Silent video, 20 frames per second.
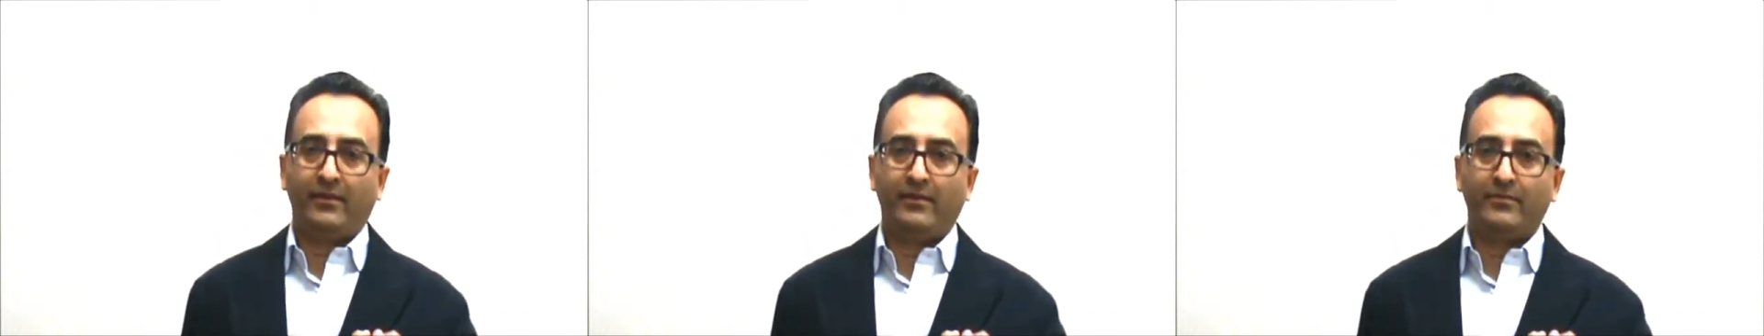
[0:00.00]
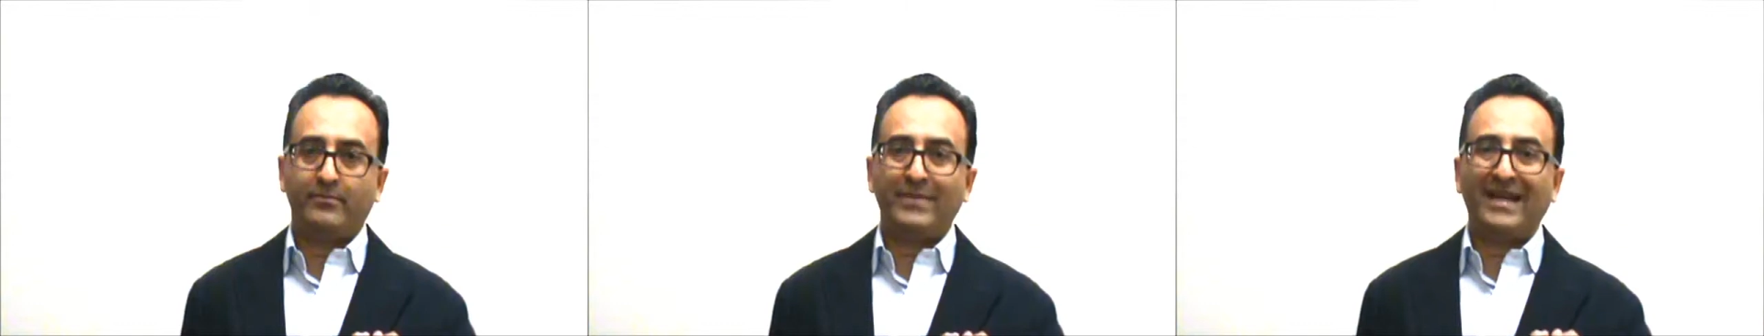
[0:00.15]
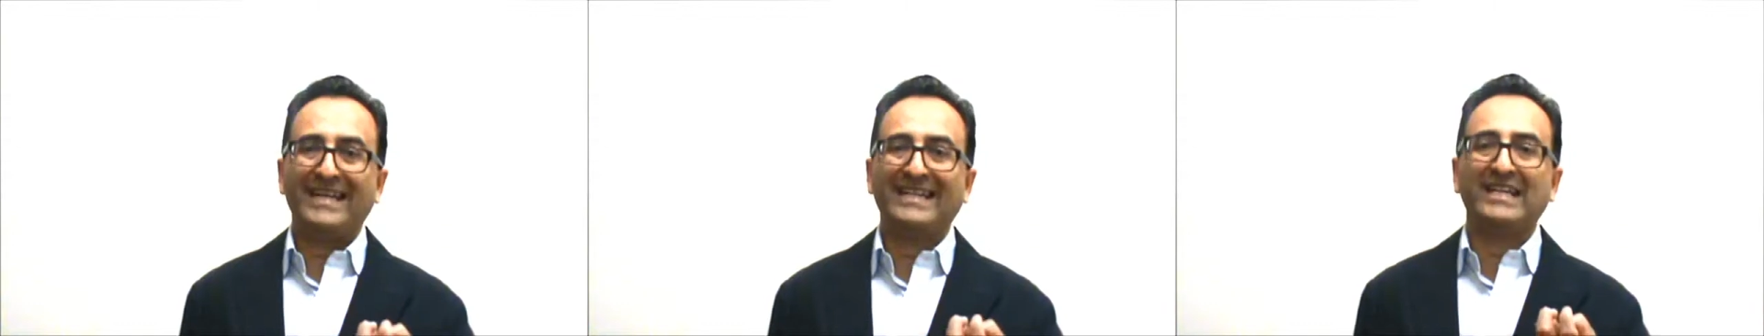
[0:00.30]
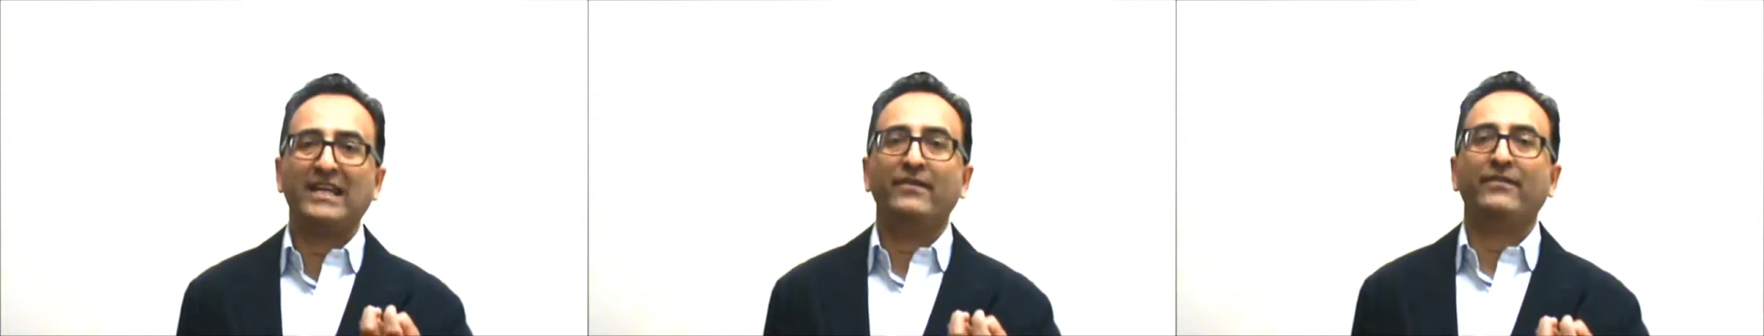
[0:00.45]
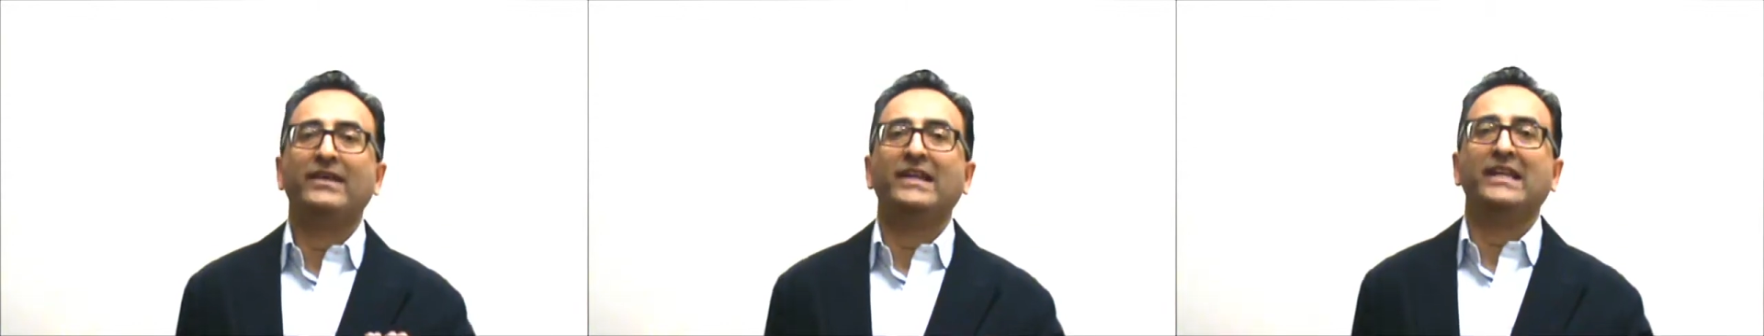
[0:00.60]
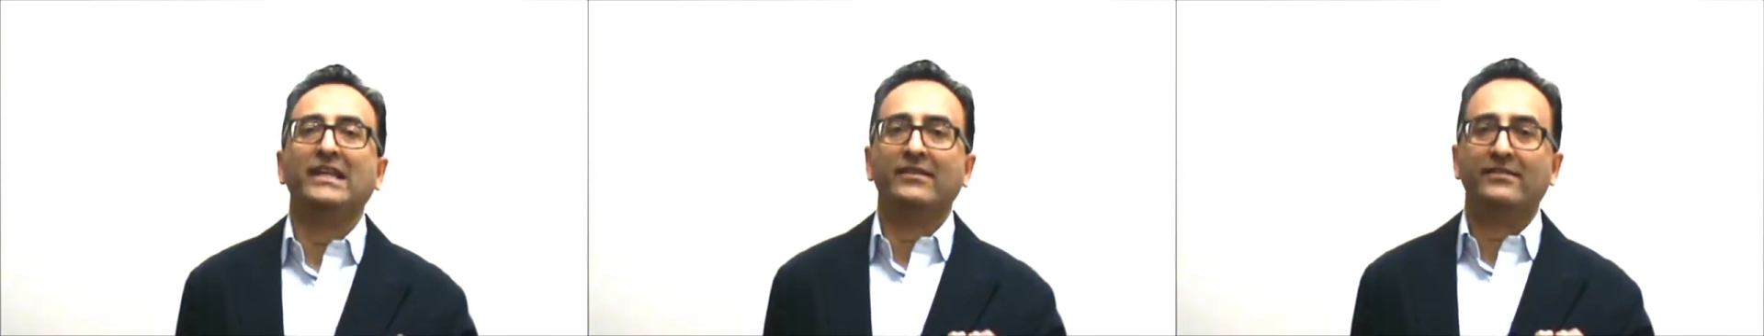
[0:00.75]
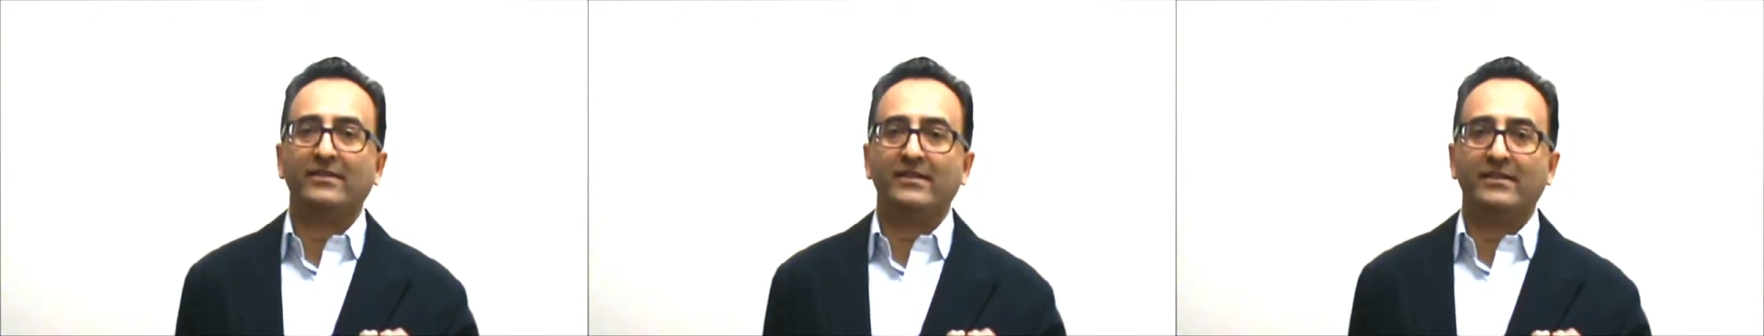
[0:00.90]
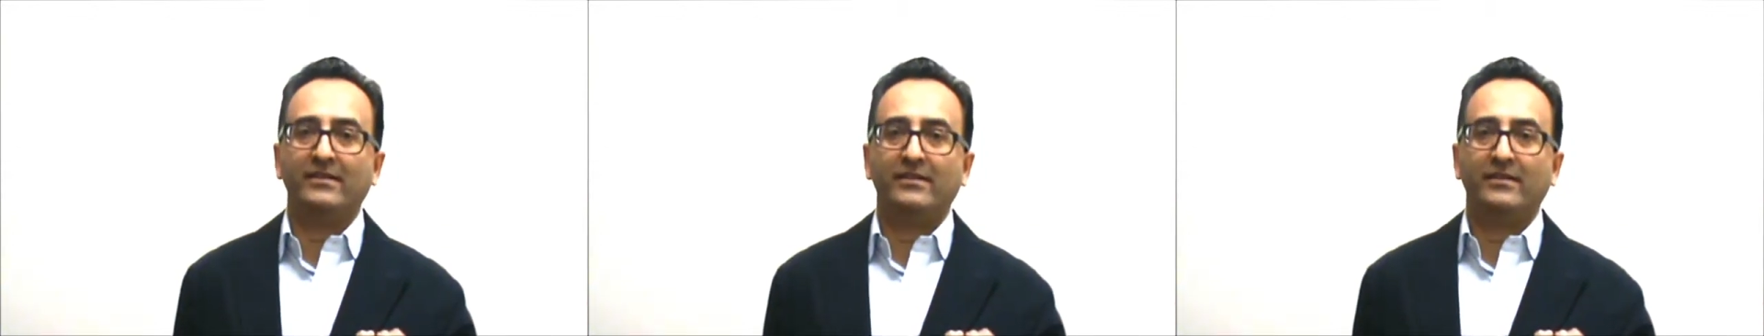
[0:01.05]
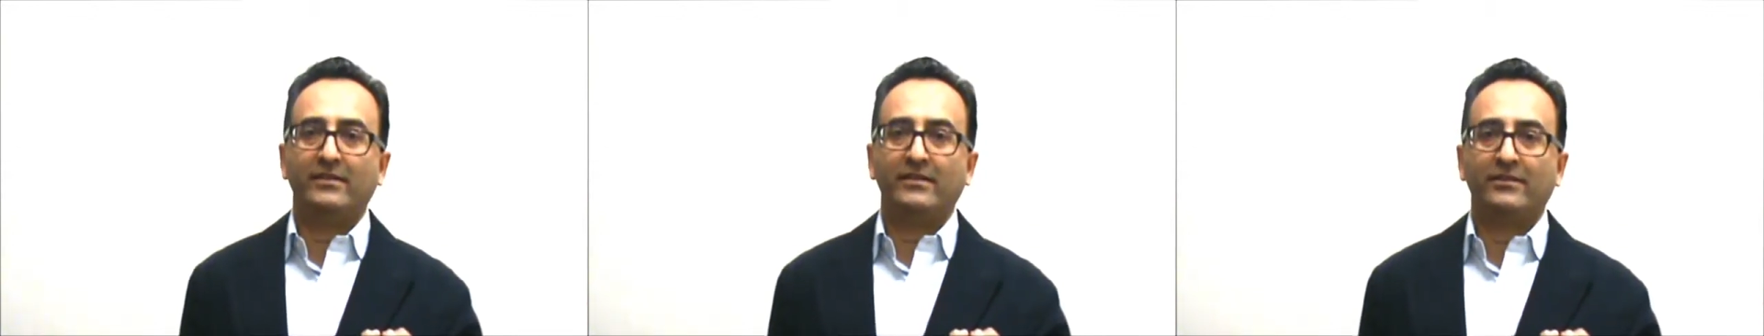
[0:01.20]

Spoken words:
by definition.